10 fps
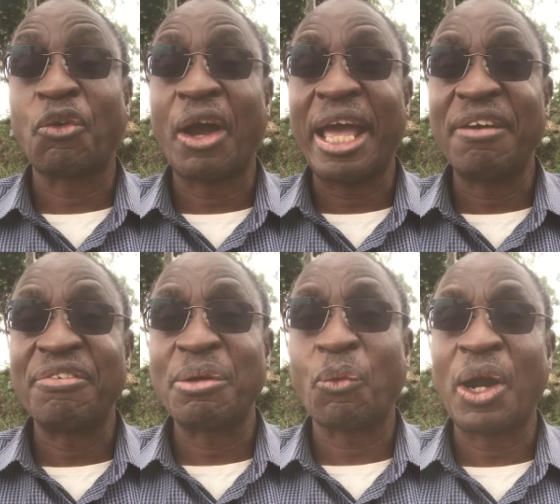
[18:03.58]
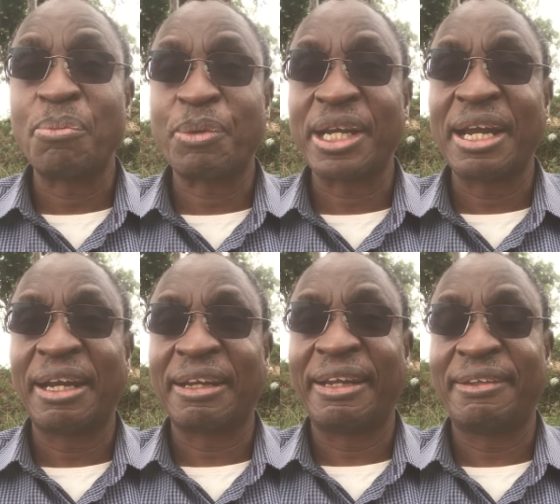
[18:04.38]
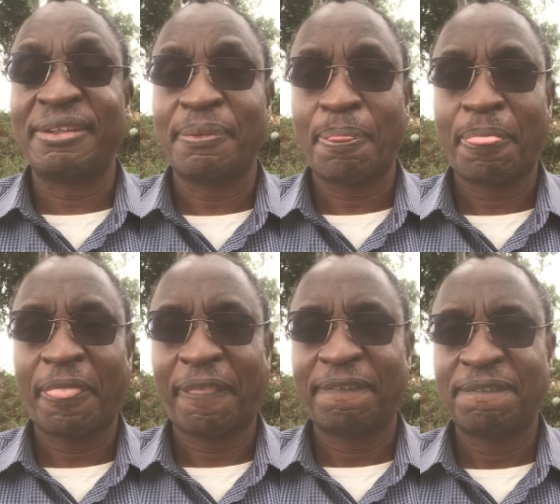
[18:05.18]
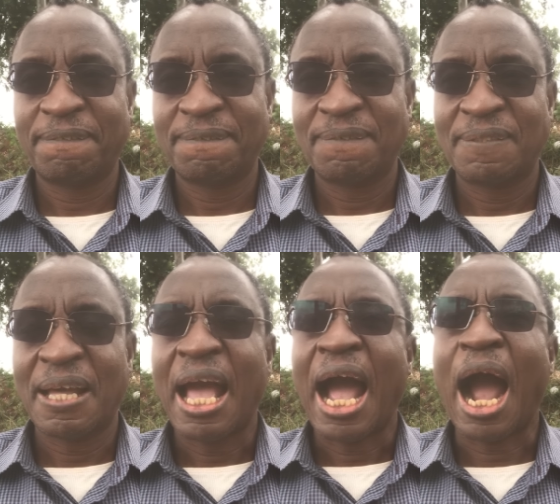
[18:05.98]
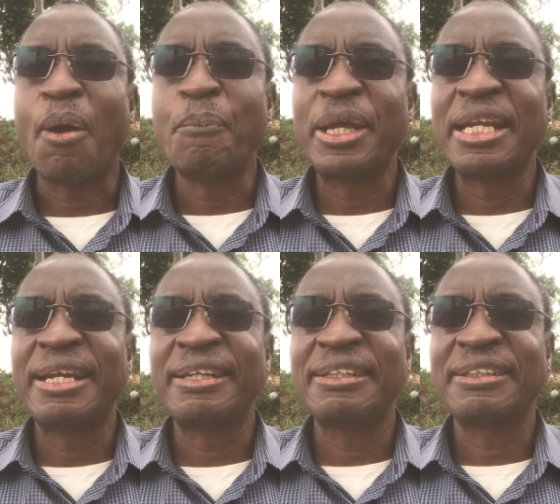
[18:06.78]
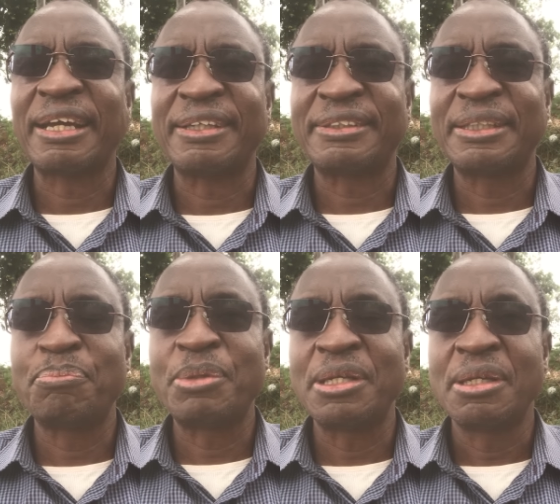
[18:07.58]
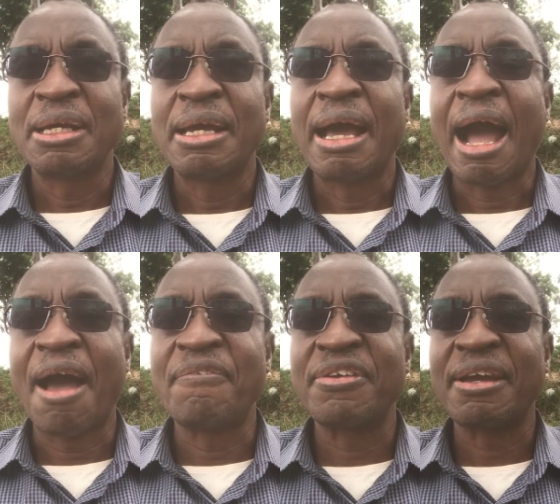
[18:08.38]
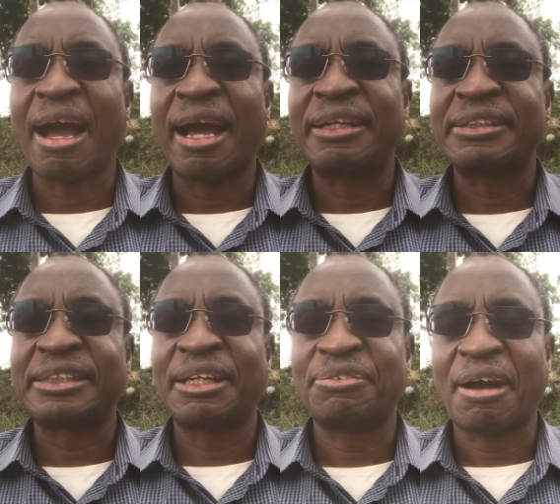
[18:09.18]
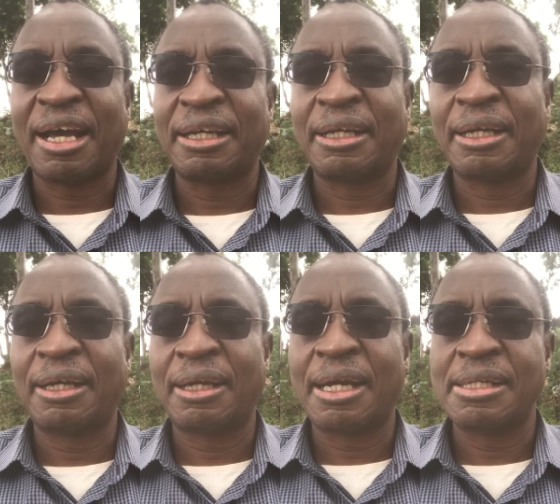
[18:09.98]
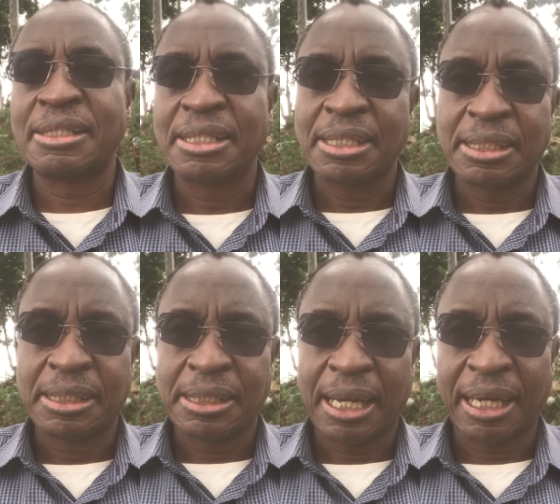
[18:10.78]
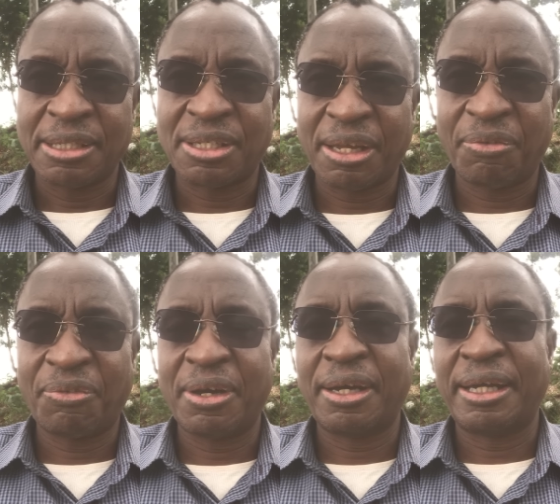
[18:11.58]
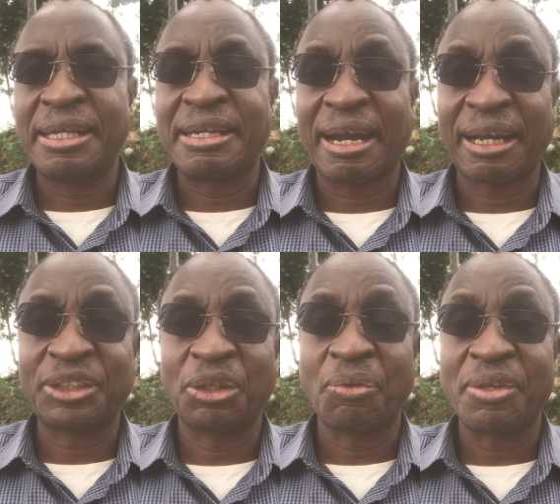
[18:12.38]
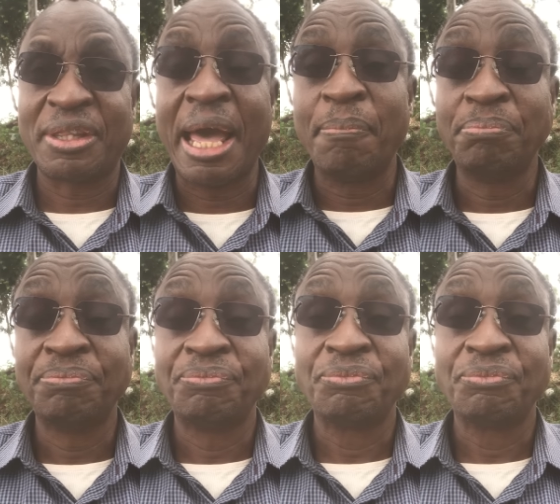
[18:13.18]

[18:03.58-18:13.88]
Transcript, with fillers: for every one pregnant lady, how many ladies has he been having unsafe uh, and safe uh, interaction with them